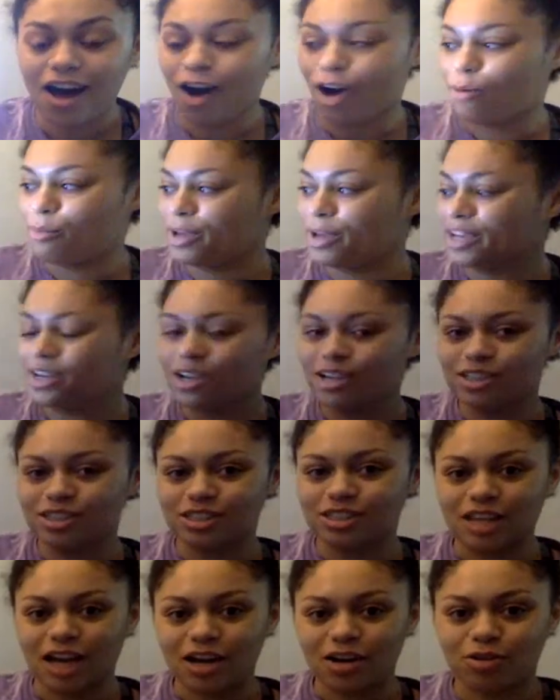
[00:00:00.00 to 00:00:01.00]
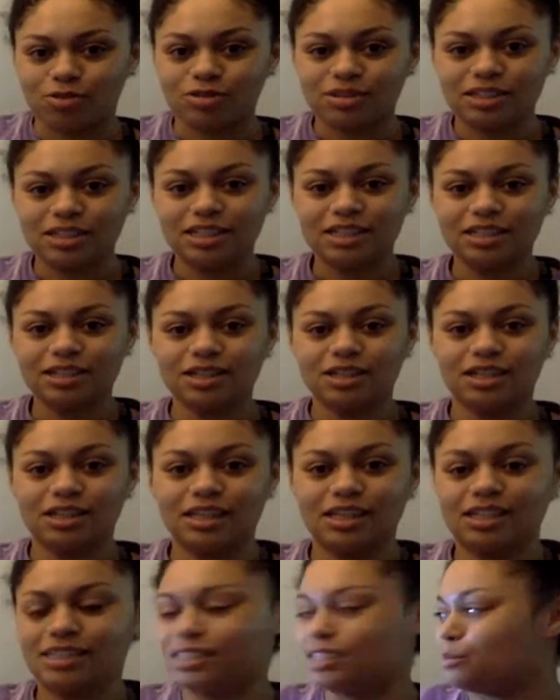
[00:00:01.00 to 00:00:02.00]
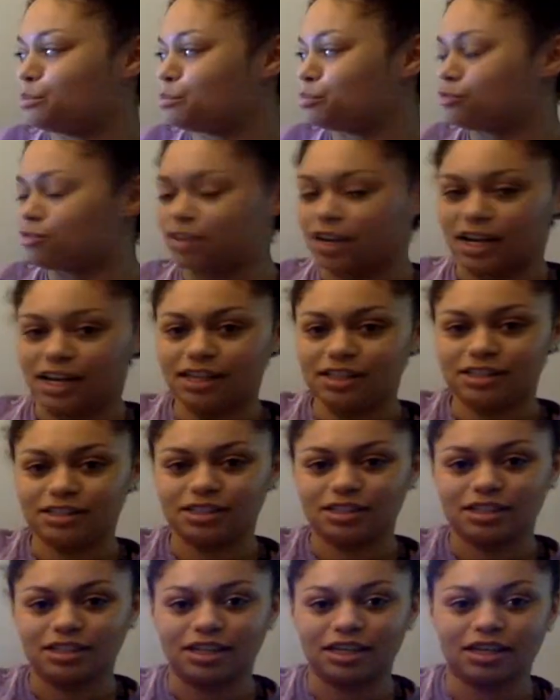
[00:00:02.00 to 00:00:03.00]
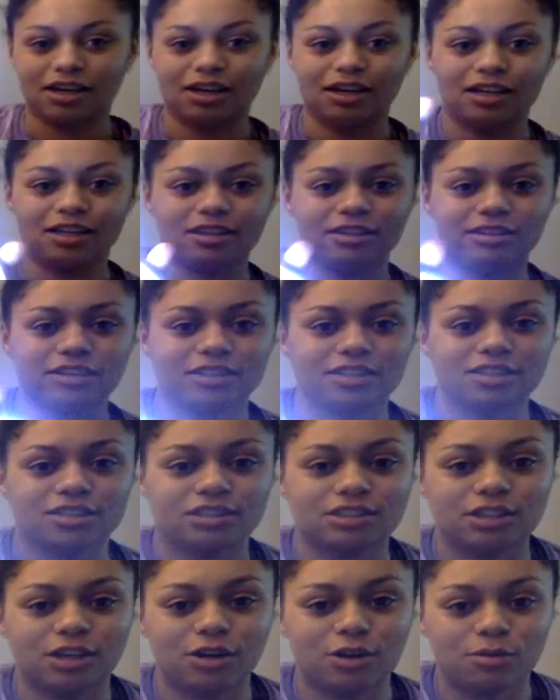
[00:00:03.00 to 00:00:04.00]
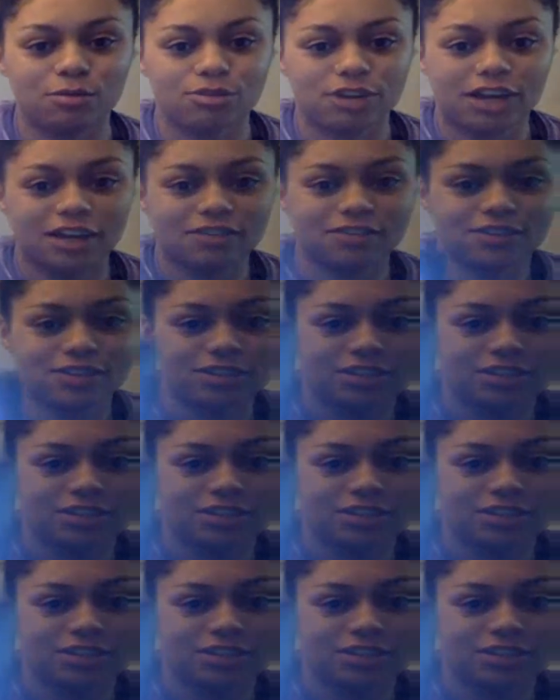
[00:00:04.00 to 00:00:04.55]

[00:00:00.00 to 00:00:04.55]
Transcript: Oh my gosh, not only is it bright, like it looks so bright for